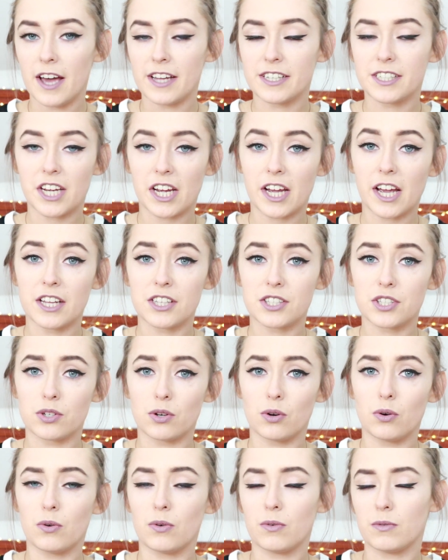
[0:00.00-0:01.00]
ticket.
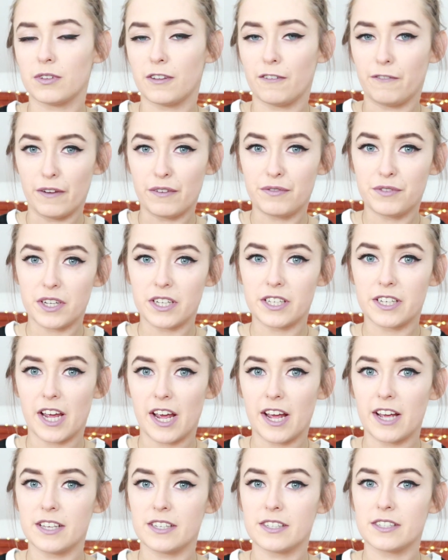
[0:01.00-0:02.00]
So the 15
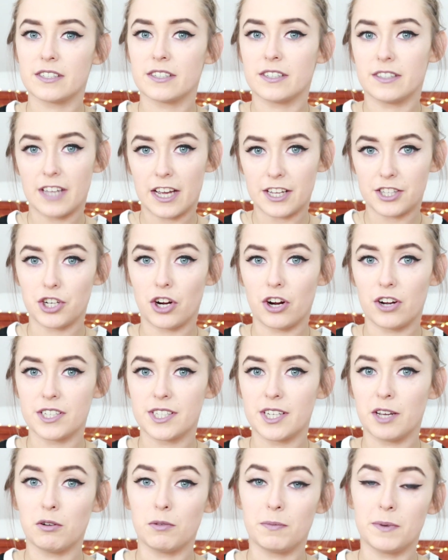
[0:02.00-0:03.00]
days, that
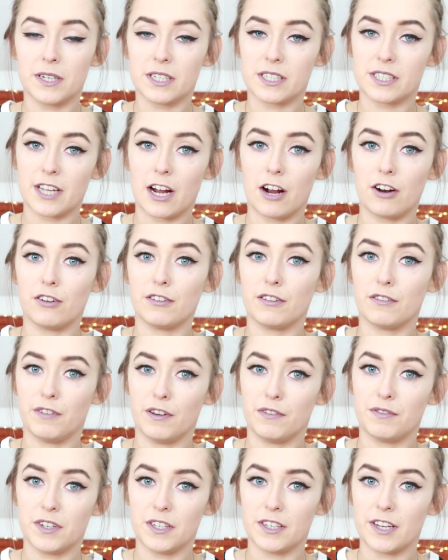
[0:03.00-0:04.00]
Thursday will be the start of the
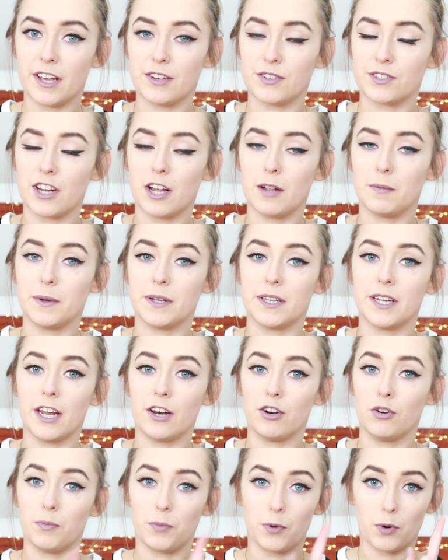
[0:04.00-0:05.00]
15 days, so that'll be day
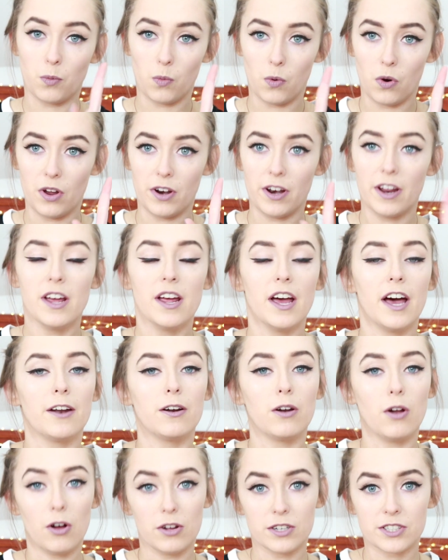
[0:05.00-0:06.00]
number 1,
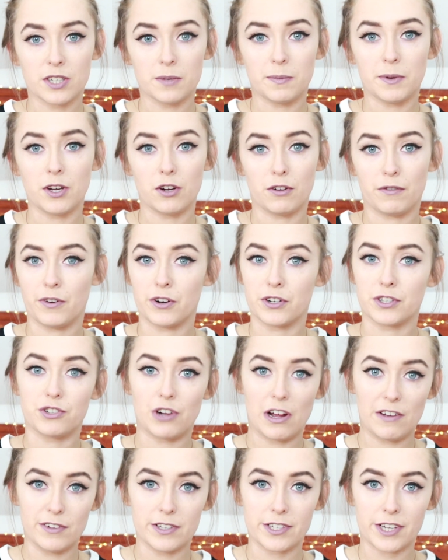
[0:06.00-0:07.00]
and it'll also be your first
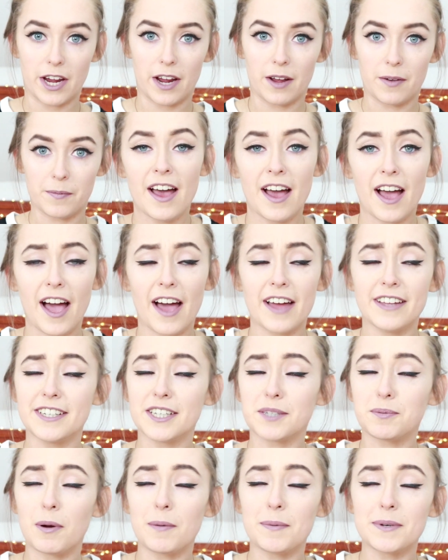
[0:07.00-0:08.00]
travel day. And
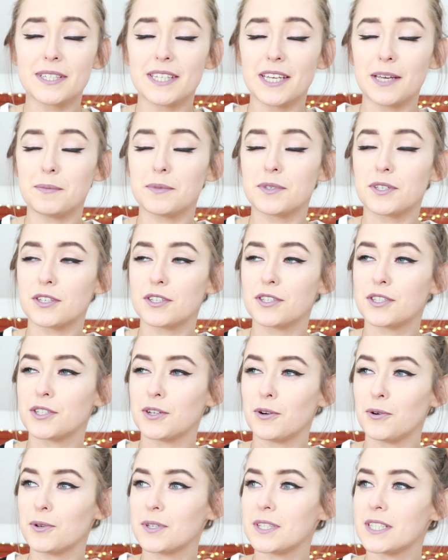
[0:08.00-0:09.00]
this probably seems
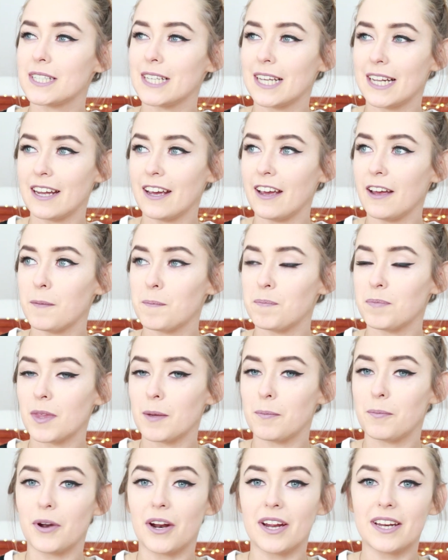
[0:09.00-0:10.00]
so silly,
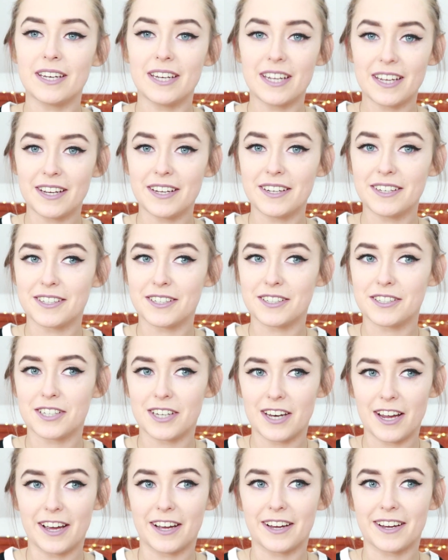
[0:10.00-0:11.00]
but I need
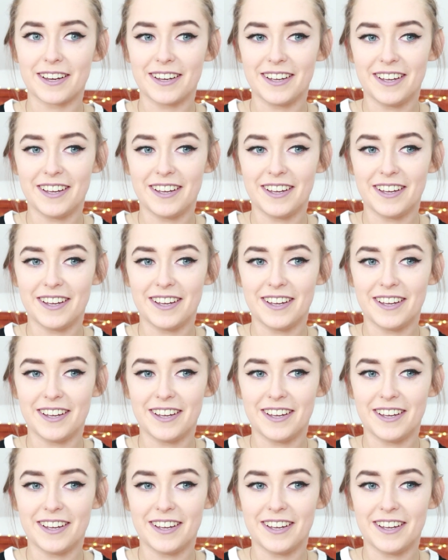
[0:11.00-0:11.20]
to